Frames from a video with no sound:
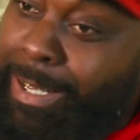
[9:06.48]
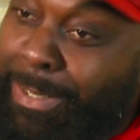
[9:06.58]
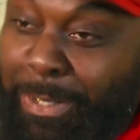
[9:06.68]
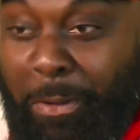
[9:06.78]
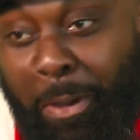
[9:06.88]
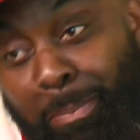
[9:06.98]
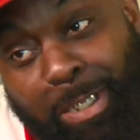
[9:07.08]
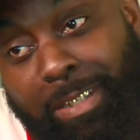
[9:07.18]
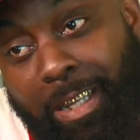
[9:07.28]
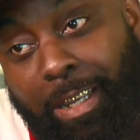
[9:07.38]
So I'm
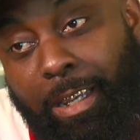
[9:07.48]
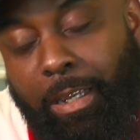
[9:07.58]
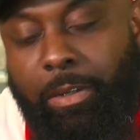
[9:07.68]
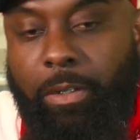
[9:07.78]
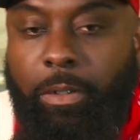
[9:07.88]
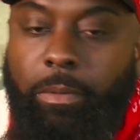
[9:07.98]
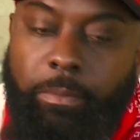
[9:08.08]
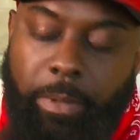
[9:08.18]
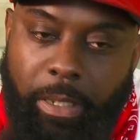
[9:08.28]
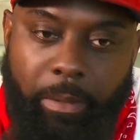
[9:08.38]
just saying, you know,
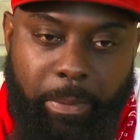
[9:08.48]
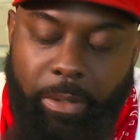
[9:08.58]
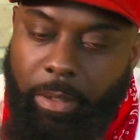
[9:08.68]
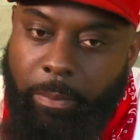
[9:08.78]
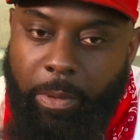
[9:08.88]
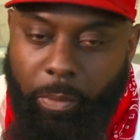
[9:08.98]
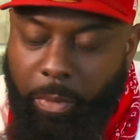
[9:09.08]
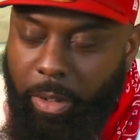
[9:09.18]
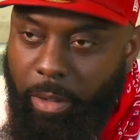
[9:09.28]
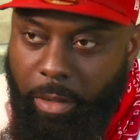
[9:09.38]
but it'd be
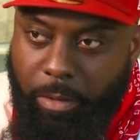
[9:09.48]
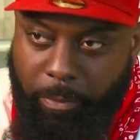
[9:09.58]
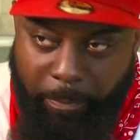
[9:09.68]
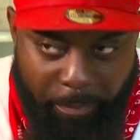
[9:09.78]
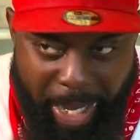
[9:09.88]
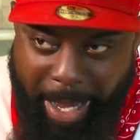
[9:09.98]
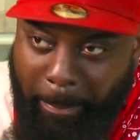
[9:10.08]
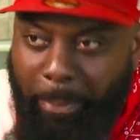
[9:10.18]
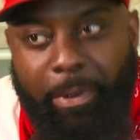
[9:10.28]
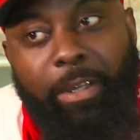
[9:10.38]
real little fine
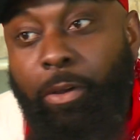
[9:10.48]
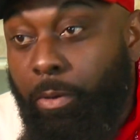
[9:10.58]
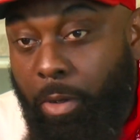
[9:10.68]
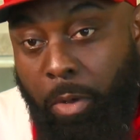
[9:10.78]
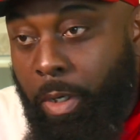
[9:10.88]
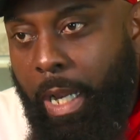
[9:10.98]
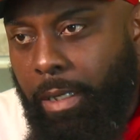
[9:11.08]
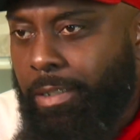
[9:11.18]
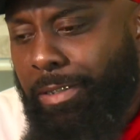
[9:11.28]
print on a lot.